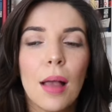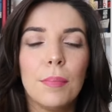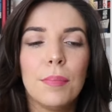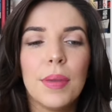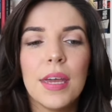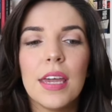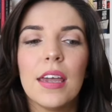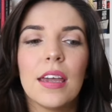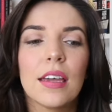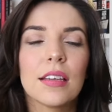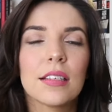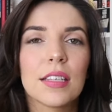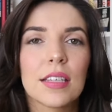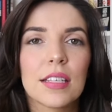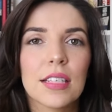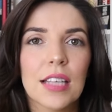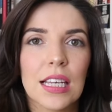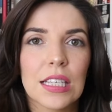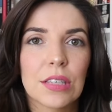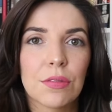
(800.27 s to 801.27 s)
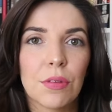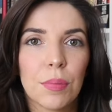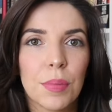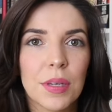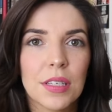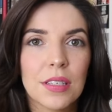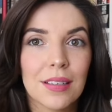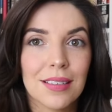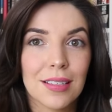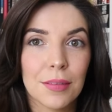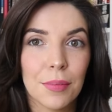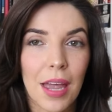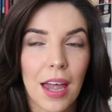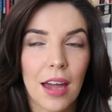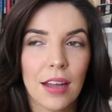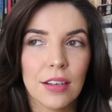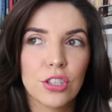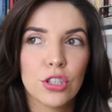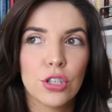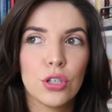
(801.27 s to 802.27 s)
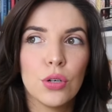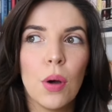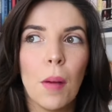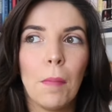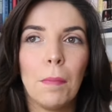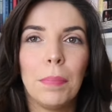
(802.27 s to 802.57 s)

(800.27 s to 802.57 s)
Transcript: being a successful businessman to